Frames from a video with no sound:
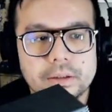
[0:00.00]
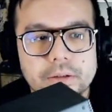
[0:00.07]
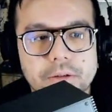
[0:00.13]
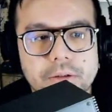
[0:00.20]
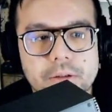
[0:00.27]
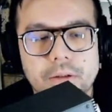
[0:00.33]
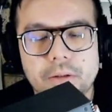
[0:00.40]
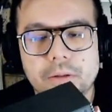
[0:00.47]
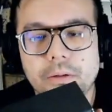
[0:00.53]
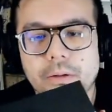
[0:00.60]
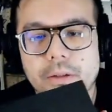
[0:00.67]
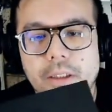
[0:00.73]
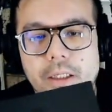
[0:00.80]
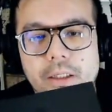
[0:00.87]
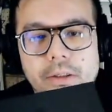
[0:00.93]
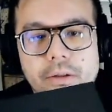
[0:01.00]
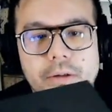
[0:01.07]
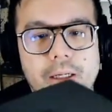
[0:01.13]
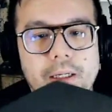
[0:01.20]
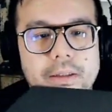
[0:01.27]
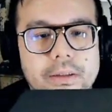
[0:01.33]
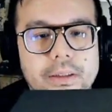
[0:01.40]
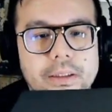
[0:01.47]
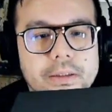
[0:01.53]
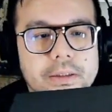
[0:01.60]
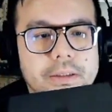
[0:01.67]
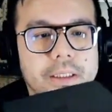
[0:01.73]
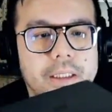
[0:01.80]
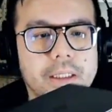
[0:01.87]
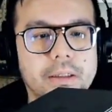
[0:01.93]
So here you have
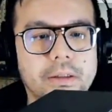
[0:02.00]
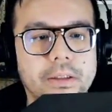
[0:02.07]
it's here.